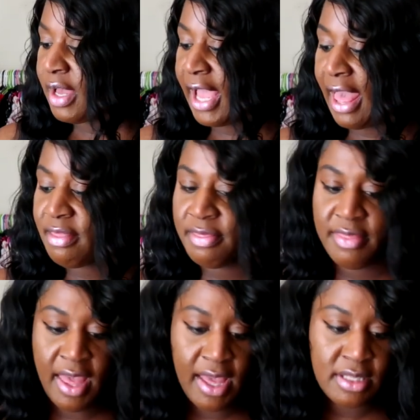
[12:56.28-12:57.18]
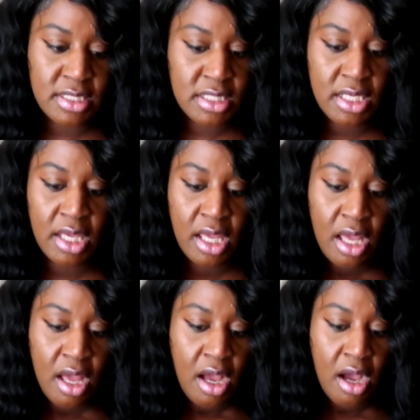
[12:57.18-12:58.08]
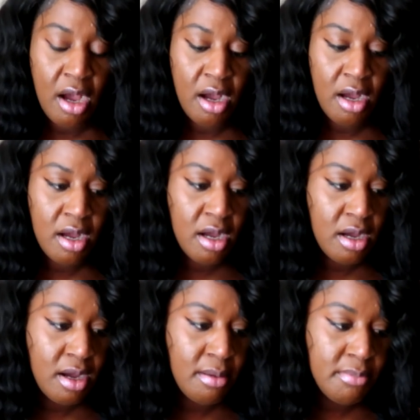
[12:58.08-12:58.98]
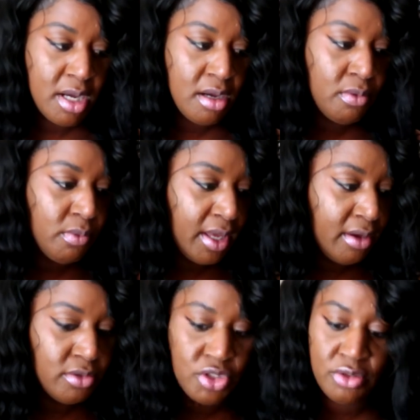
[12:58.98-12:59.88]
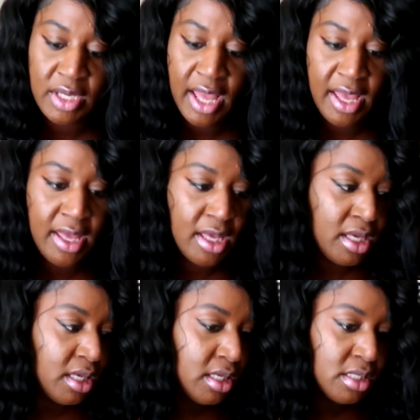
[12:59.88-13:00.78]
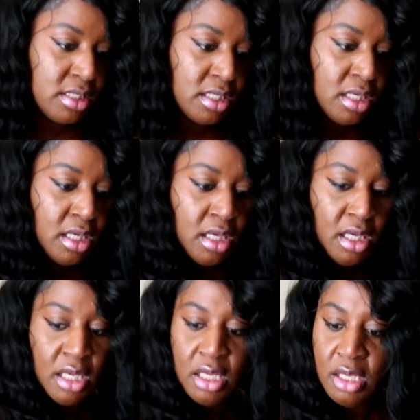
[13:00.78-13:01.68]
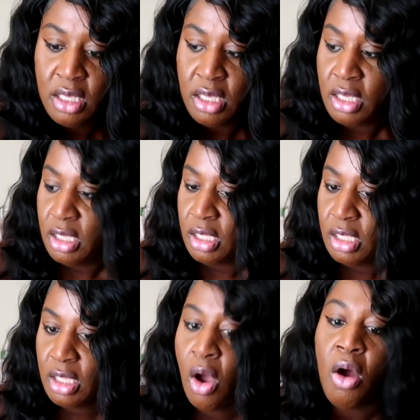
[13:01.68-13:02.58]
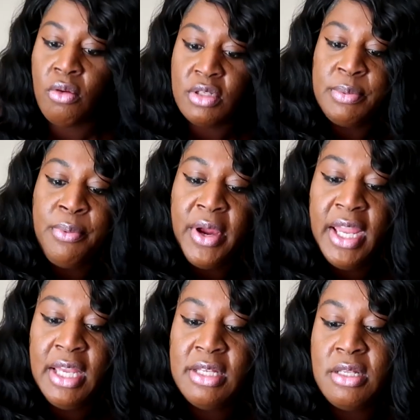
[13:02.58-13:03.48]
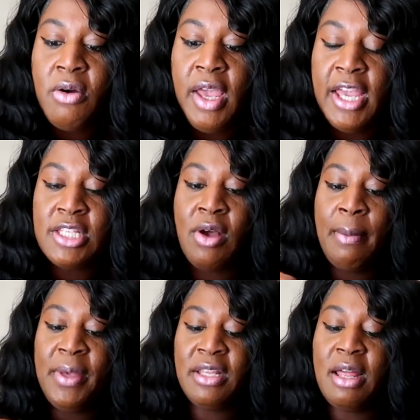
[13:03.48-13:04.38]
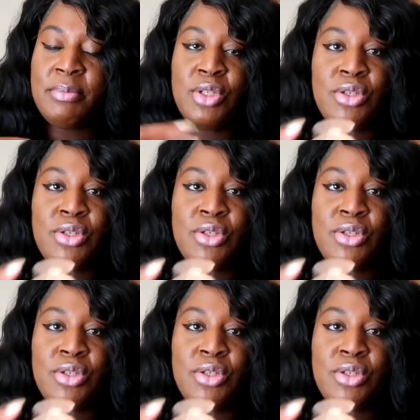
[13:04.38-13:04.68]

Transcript: i got that um what else you guys oh sprays okay so i picked up